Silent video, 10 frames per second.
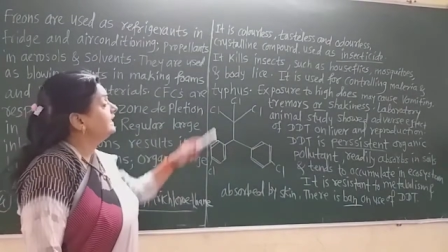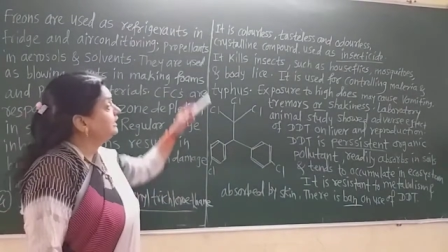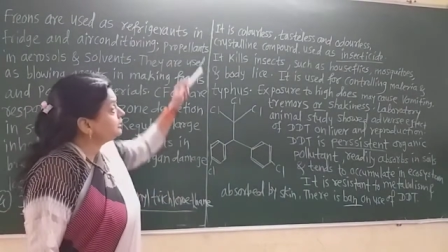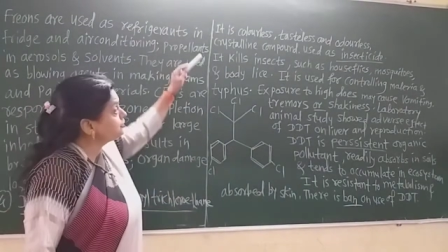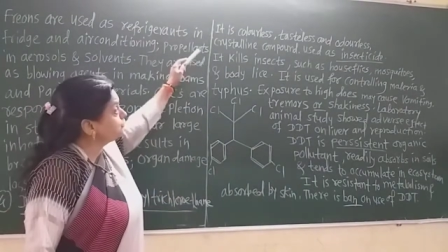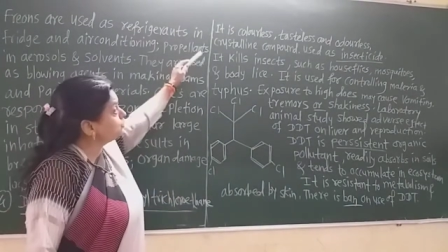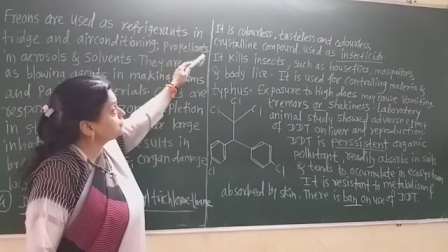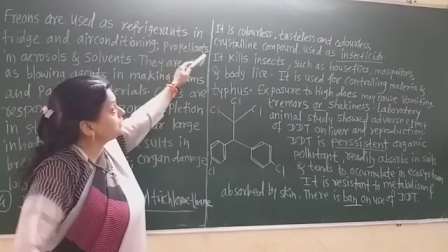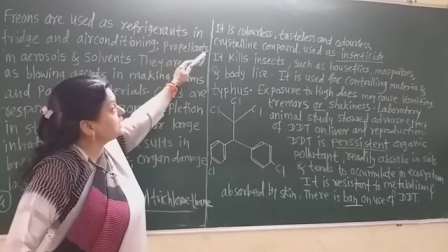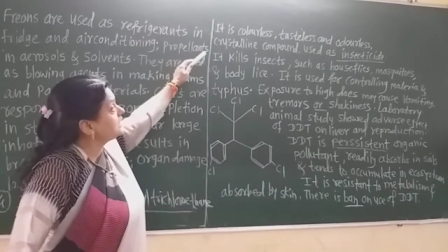It is
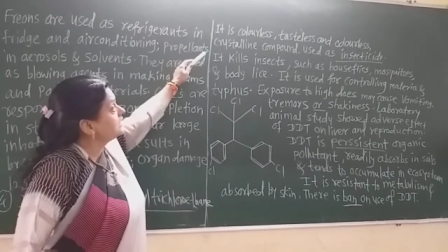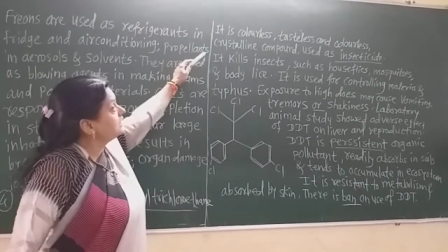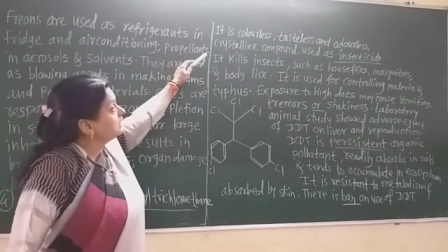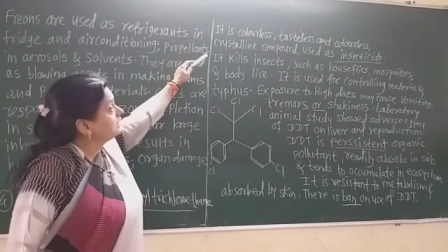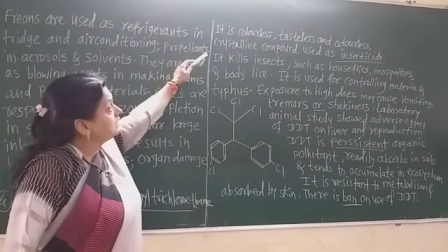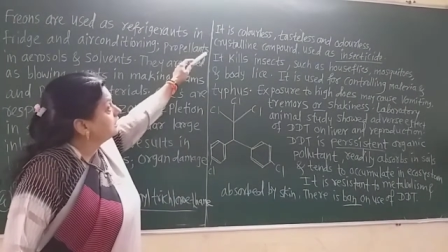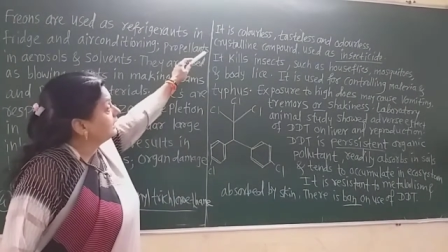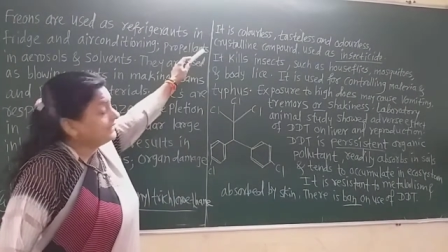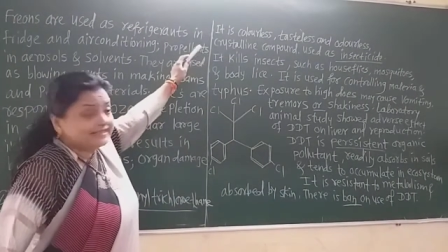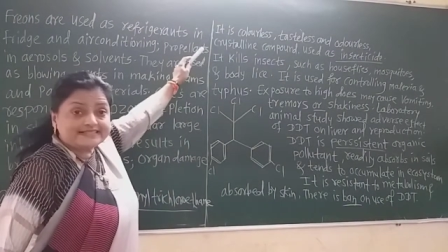used,
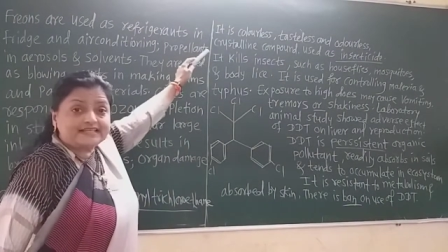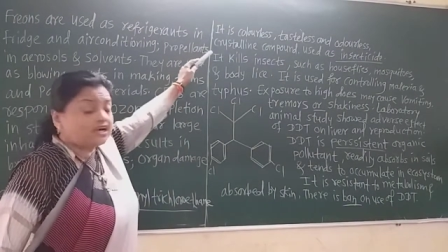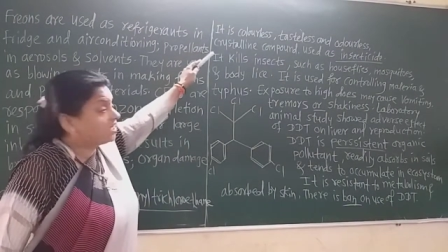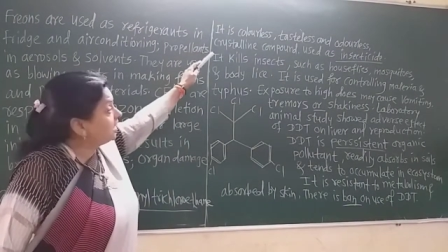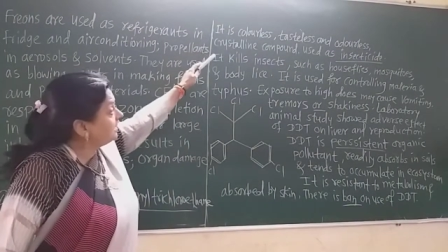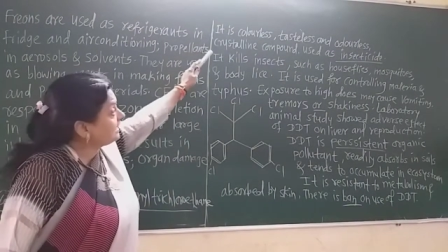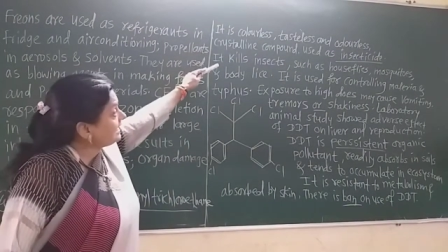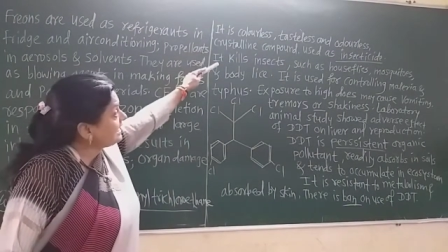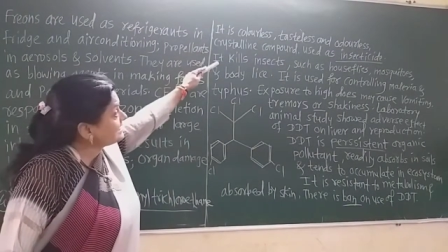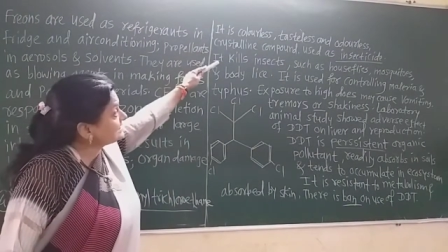it is the
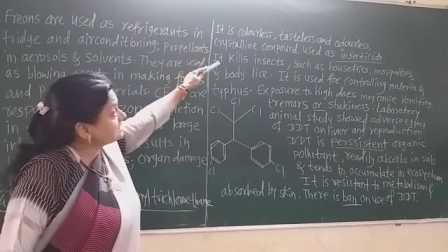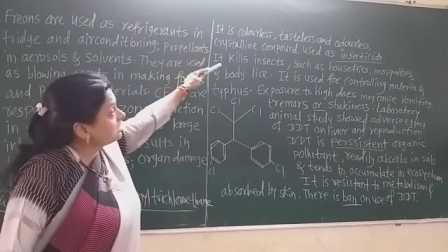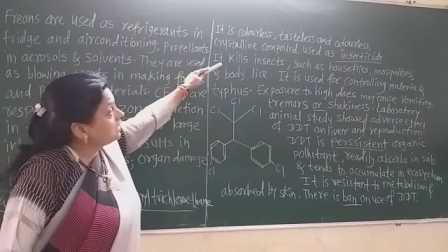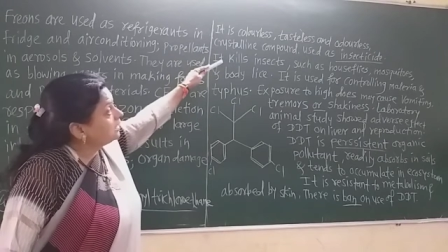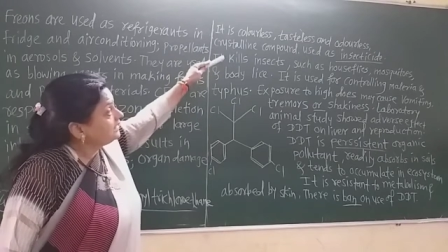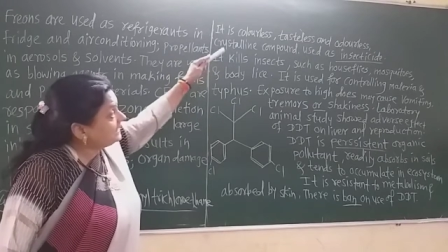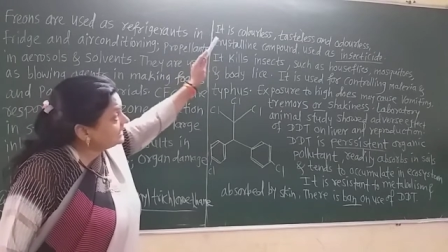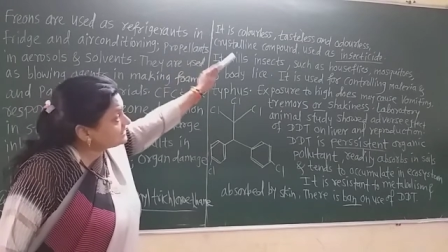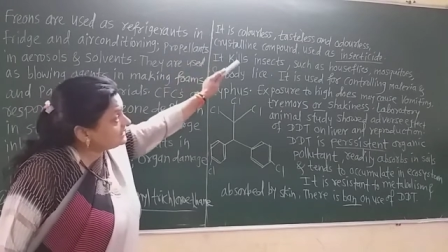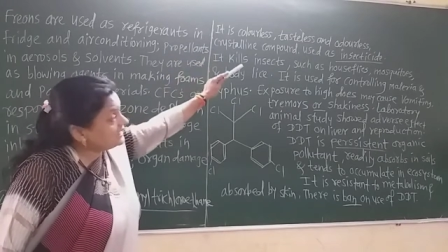colorless,
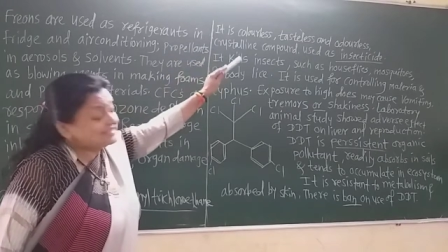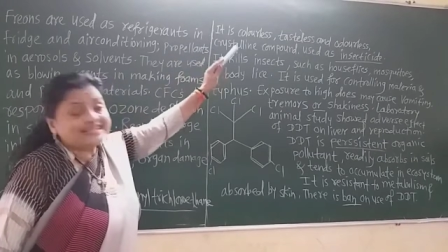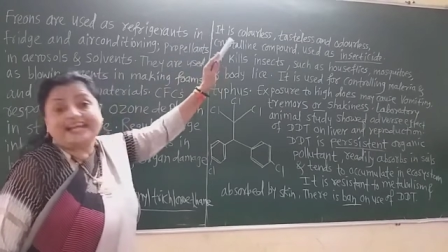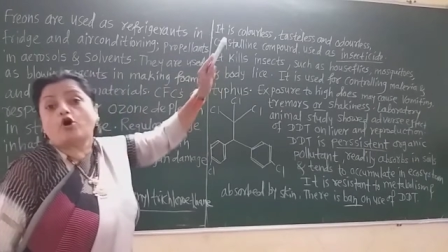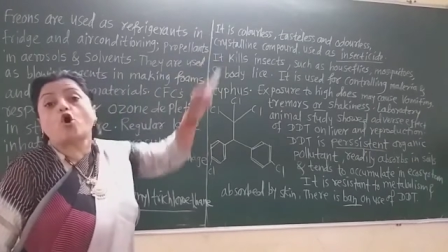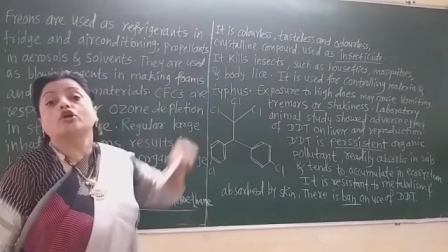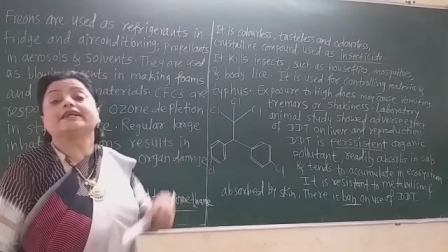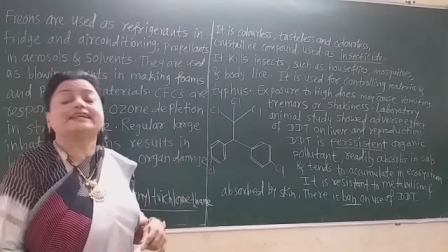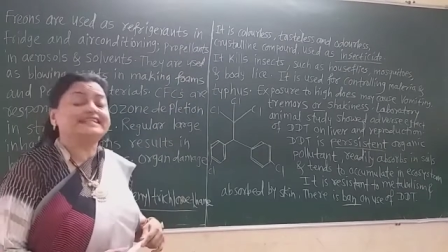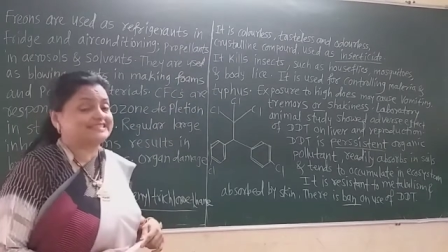tasteless and
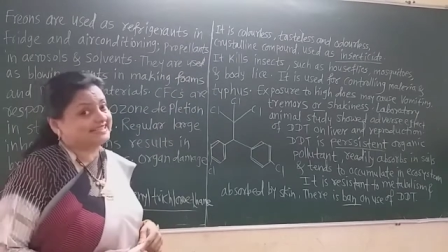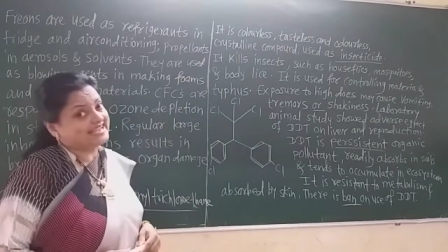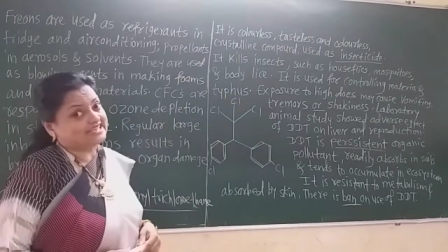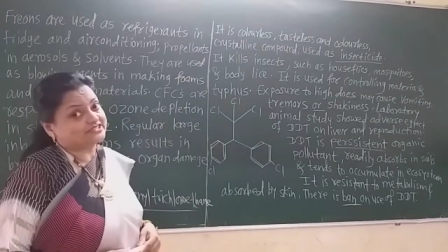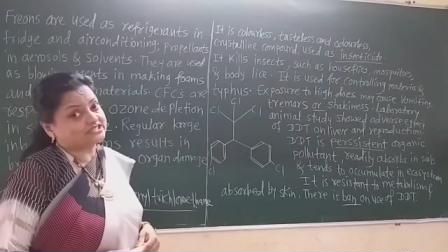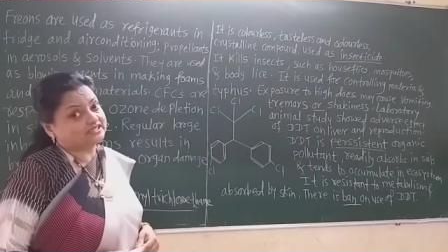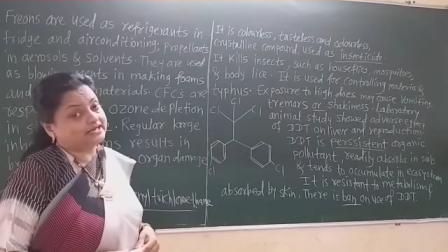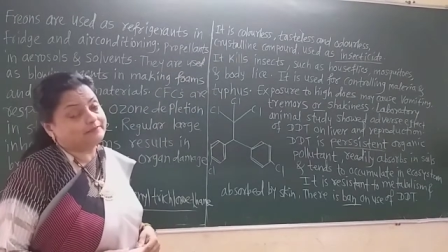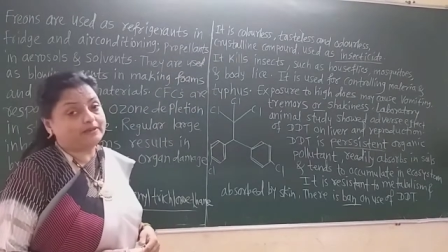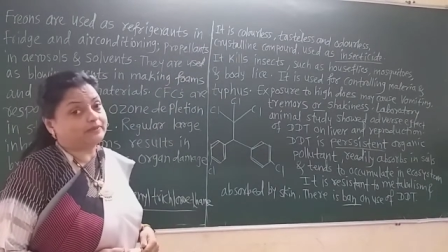odorless
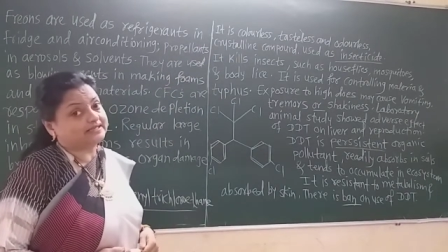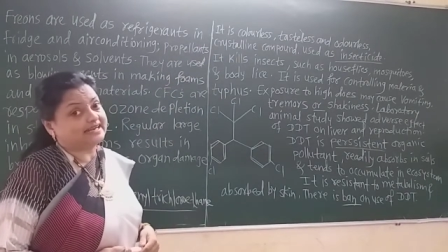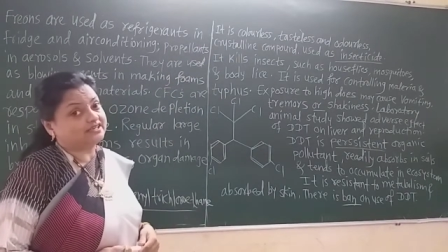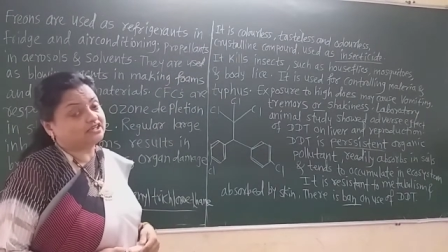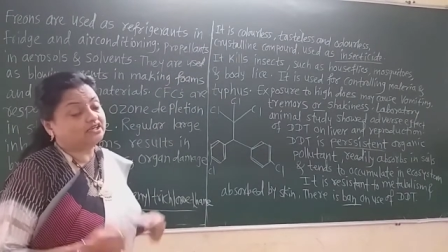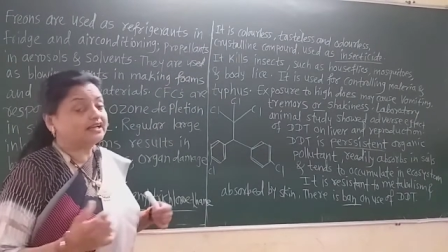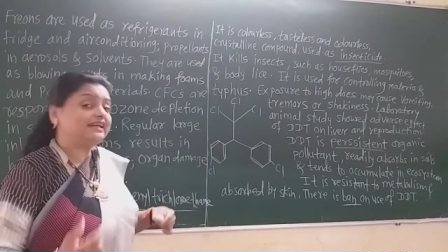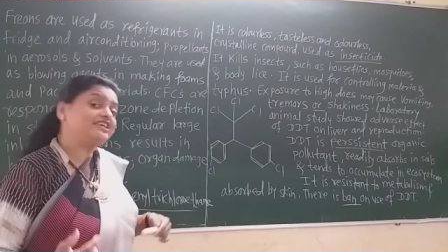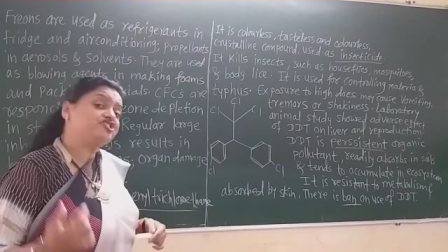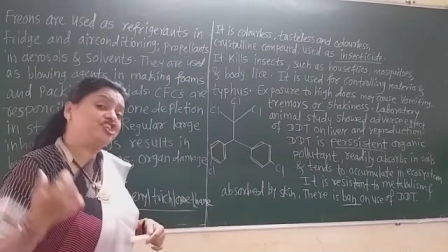gas. Remember that,
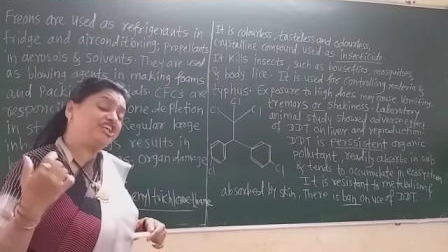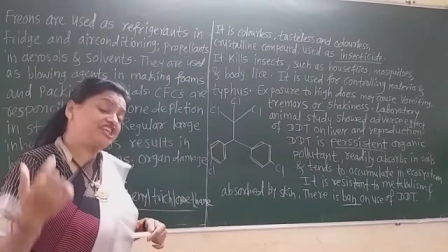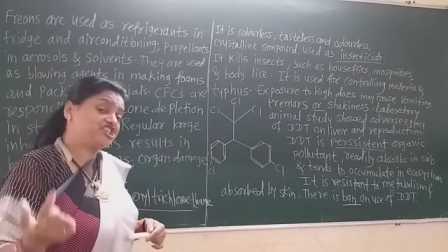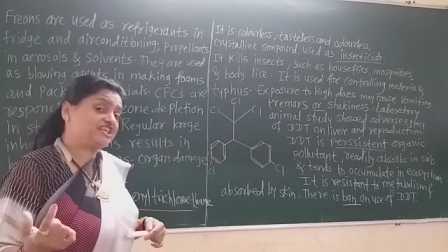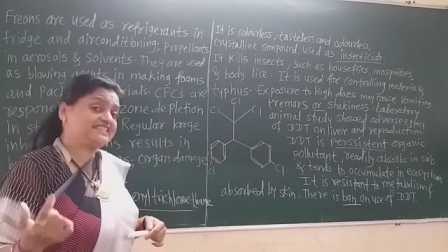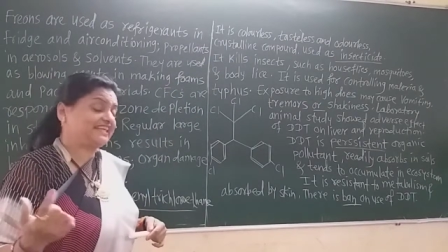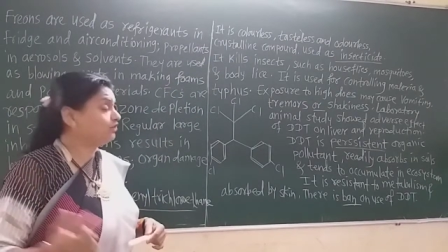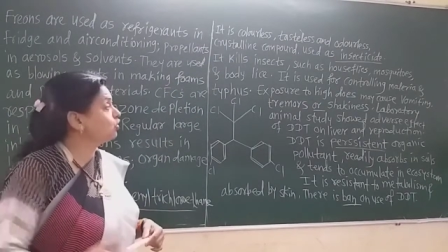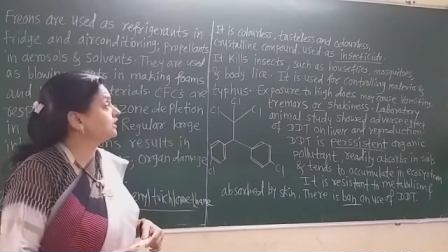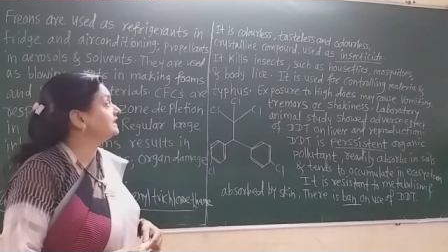colorless, tasteless
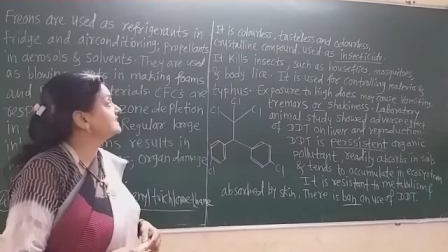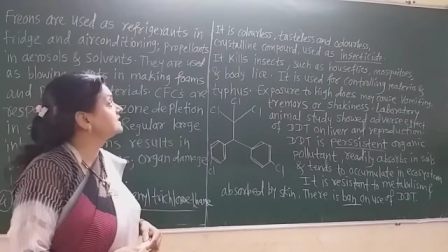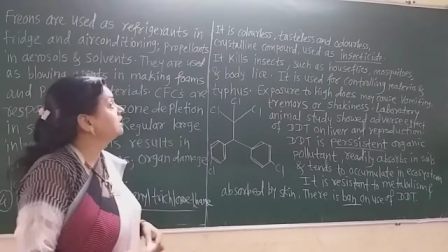and odorless.